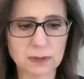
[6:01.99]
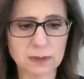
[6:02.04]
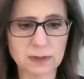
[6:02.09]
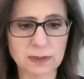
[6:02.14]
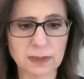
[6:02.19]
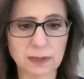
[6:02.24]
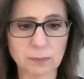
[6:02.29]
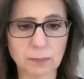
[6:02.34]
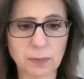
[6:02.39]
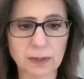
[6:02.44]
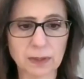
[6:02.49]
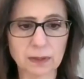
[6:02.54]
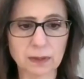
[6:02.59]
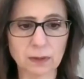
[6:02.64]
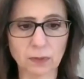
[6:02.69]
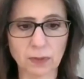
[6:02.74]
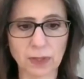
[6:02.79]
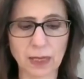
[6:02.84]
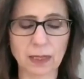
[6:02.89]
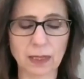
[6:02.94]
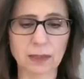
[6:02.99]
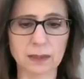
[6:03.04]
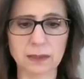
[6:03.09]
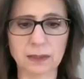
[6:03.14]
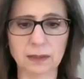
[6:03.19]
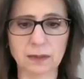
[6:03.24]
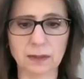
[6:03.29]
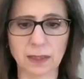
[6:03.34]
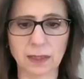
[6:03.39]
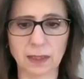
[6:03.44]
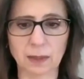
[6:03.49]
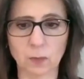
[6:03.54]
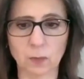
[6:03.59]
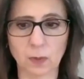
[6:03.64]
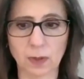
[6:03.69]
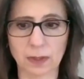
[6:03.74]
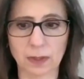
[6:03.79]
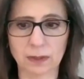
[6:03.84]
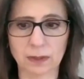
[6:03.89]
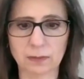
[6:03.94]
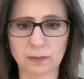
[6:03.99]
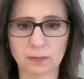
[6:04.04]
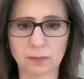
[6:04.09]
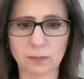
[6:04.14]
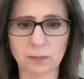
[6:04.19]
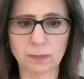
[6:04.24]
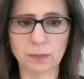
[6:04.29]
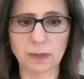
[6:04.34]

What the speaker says: say pick the reality that I want, but